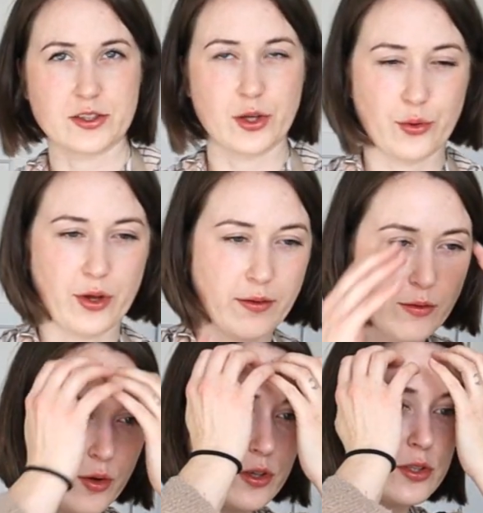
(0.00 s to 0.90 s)
so I'm
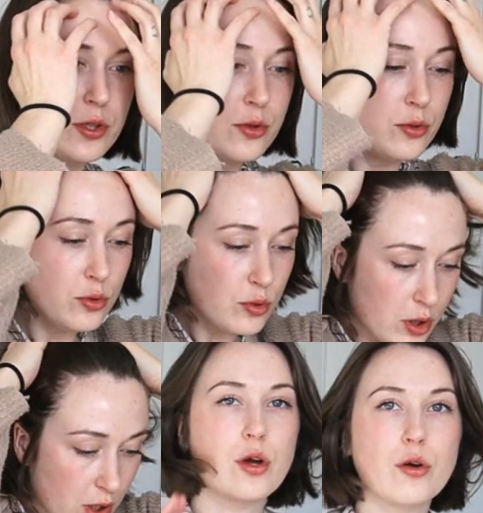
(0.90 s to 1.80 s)
going
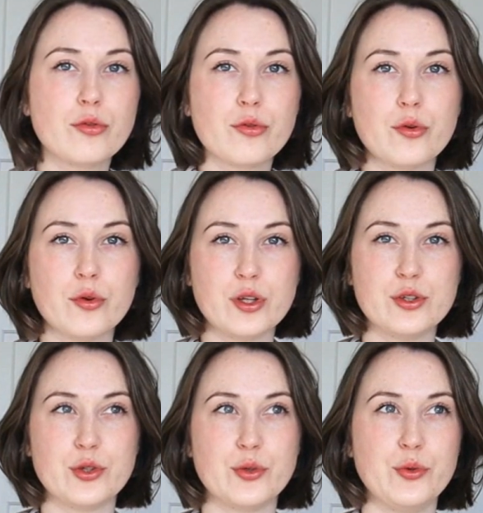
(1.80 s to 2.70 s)
to go through
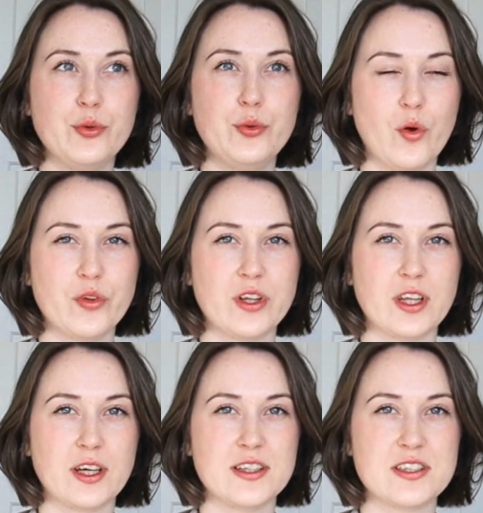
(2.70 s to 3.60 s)
and do all the
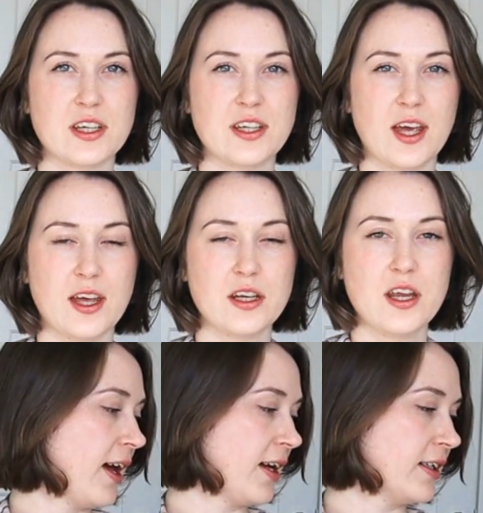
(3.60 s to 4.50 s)
layers I can,
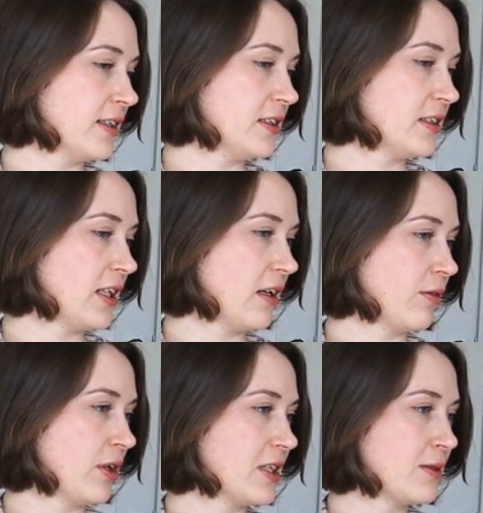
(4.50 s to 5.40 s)
and then
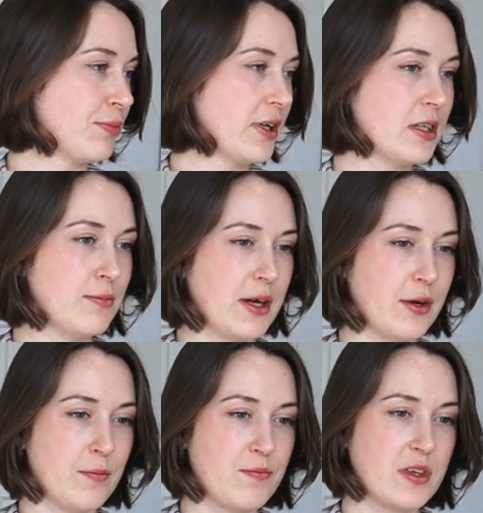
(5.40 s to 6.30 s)
I'm going to spread them
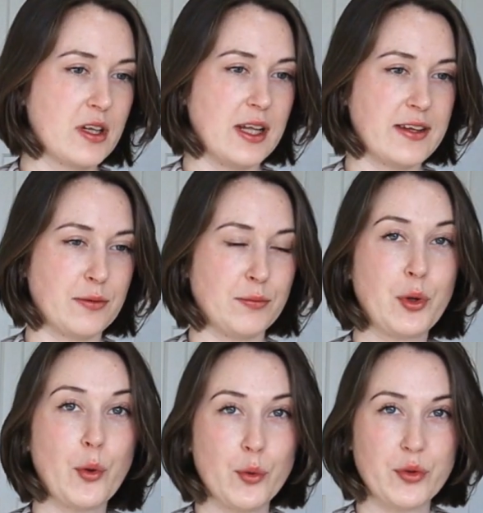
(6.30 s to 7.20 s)
out, let them
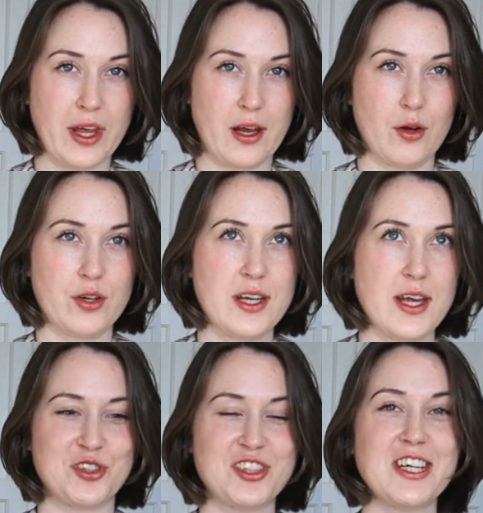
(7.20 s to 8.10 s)
cool down,
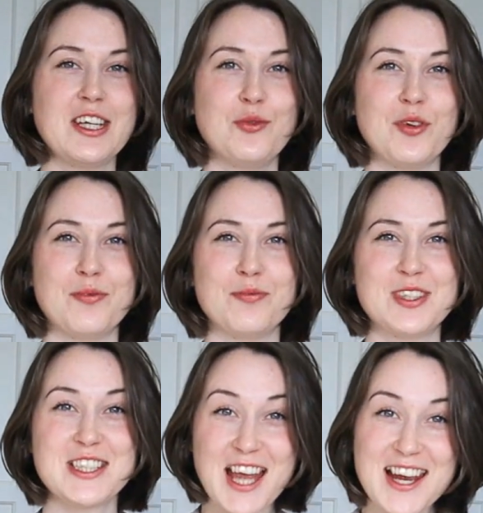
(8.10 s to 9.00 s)
proceed with
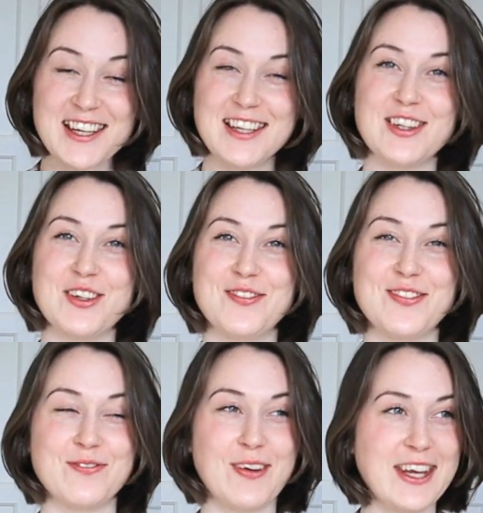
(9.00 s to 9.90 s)
stacking them
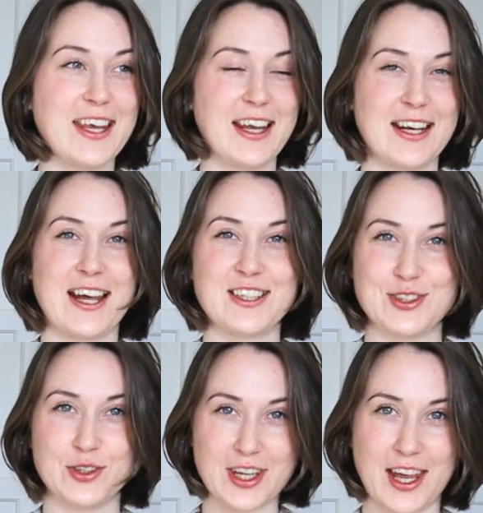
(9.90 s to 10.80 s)
and making an
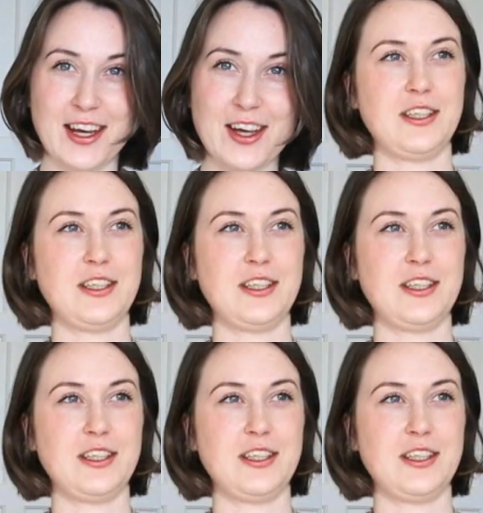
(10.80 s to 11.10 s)
actual cake.